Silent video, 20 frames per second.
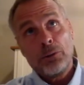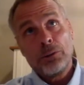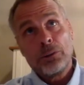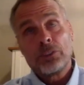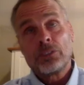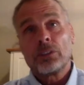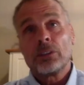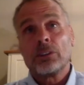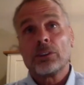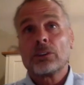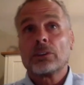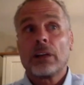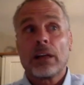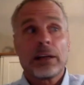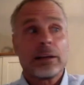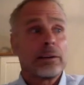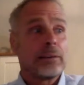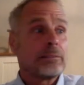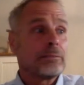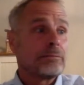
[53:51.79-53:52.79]
Does it look like
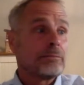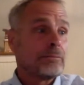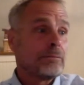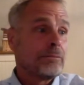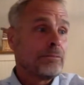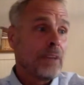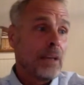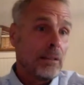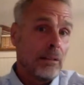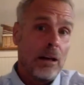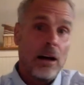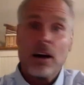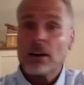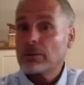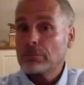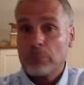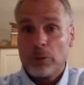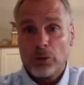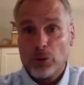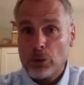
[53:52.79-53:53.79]
a fetlock,
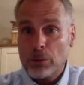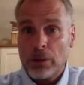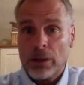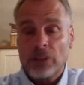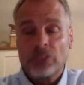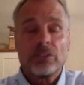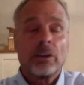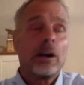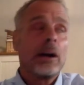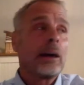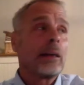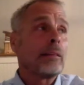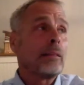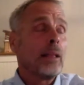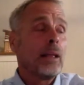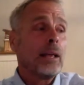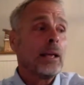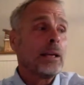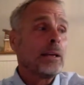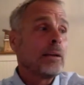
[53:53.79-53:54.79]
presuming it's a hind
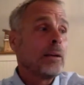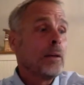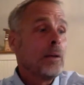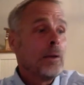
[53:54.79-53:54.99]
leg?